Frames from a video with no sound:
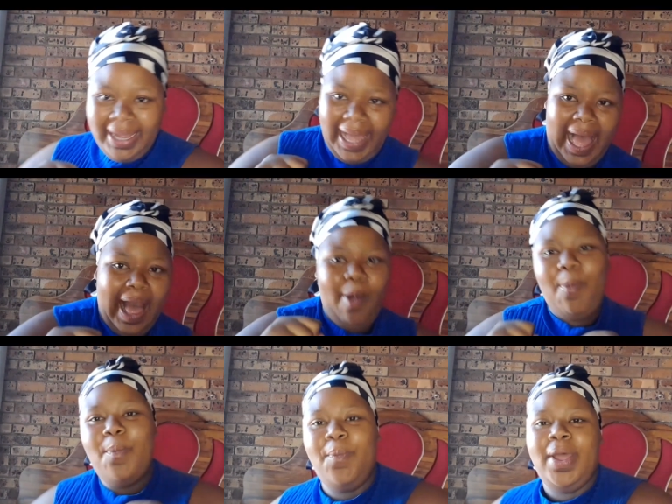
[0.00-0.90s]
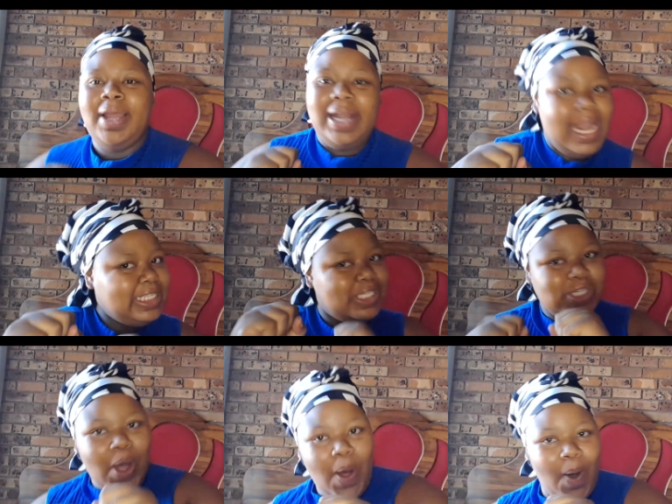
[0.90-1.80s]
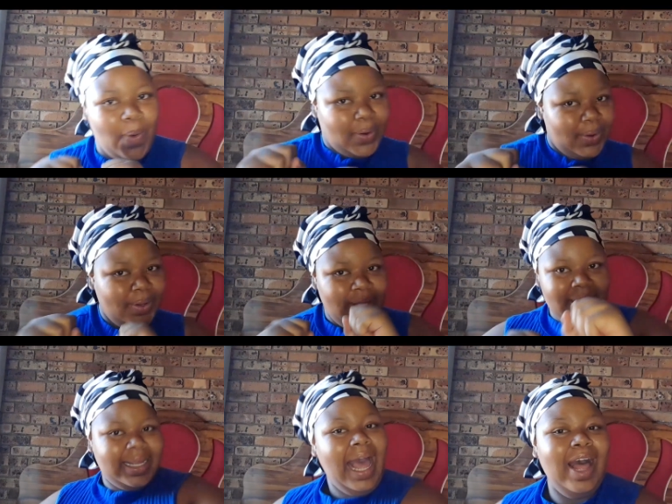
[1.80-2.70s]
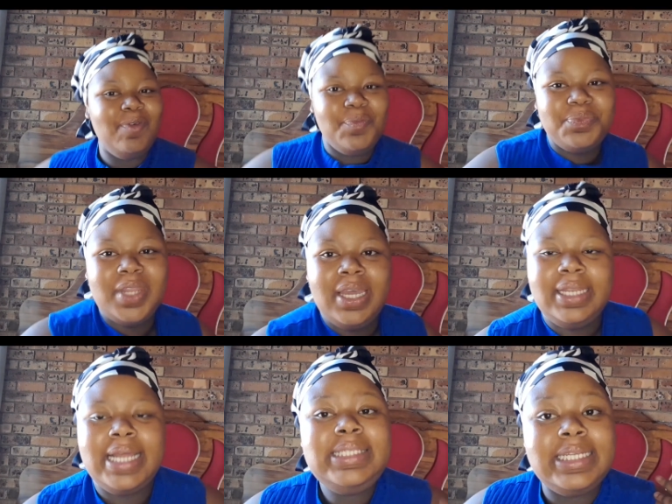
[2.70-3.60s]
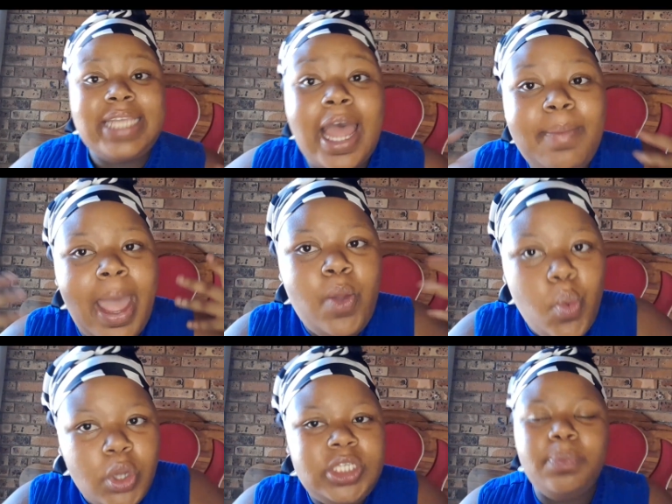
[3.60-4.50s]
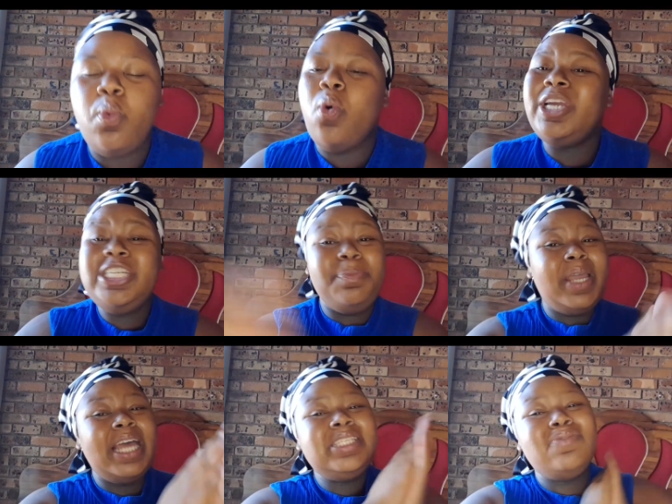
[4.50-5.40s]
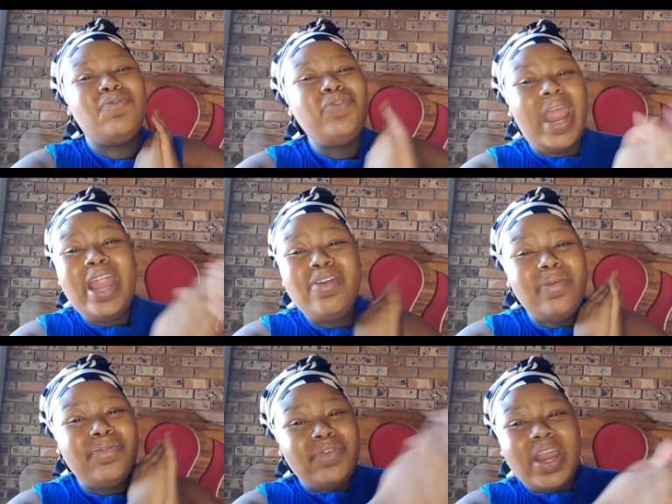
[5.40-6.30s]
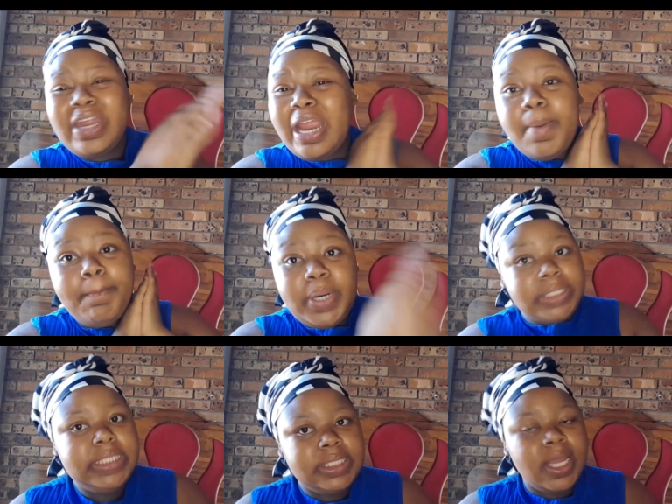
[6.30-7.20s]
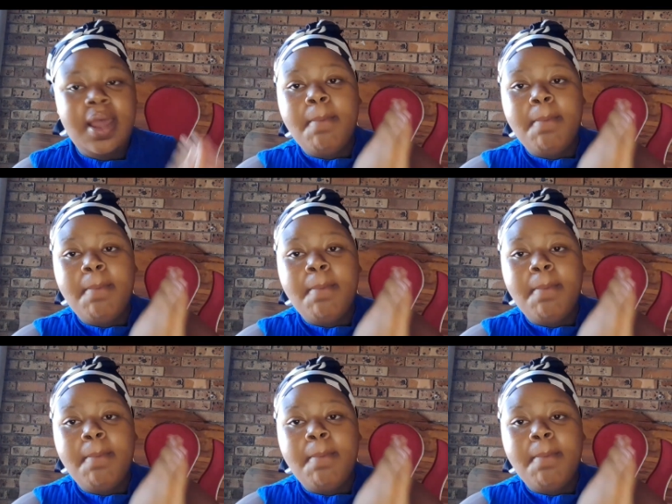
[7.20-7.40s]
come, let's talk, come. That's the time I worship. Worshiping is very, very important.